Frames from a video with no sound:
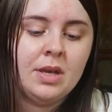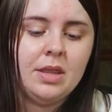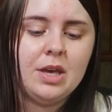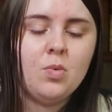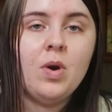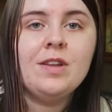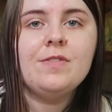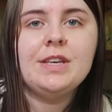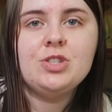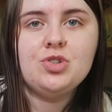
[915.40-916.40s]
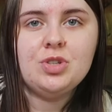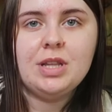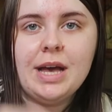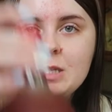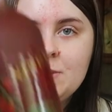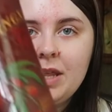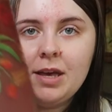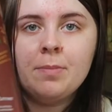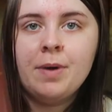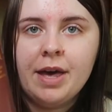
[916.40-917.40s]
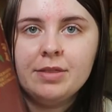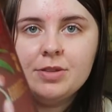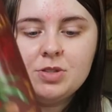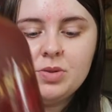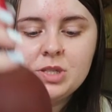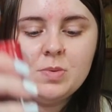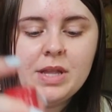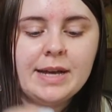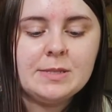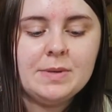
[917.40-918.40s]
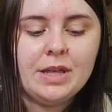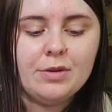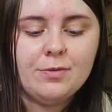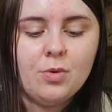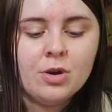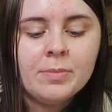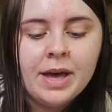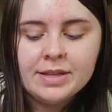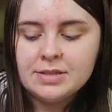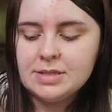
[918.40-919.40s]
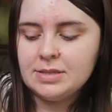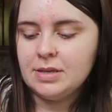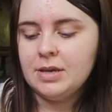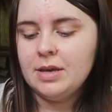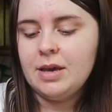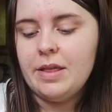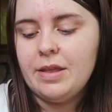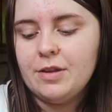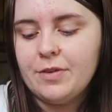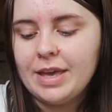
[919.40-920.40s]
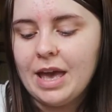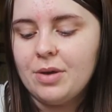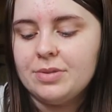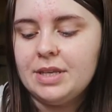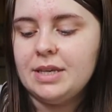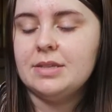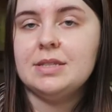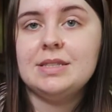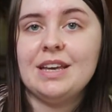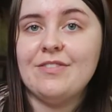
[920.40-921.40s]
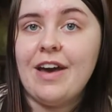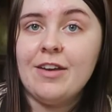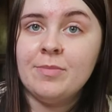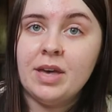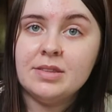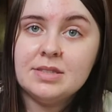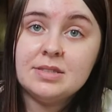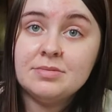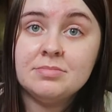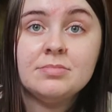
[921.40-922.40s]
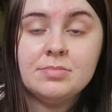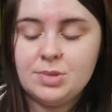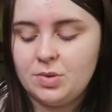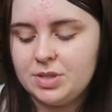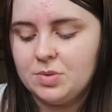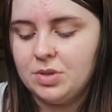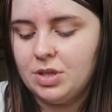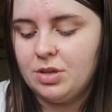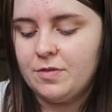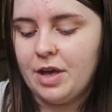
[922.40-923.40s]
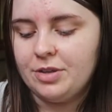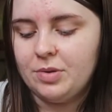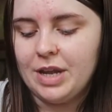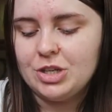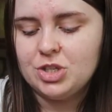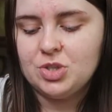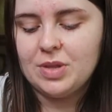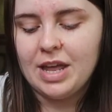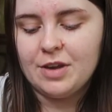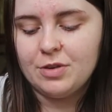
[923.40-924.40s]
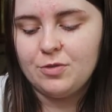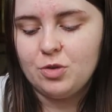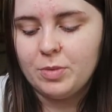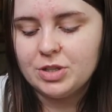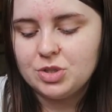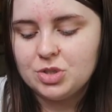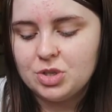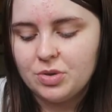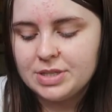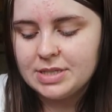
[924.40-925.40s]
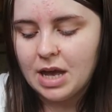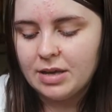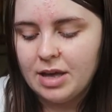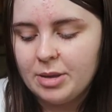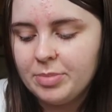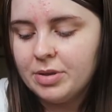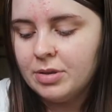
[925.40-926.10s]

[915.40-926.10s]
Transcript: Like one of these usually lasts me like a month. So this will last me like 4 months. And then if I count these, that's like 5 months. So it's a really good value. And I just do that every few months or so to stock up.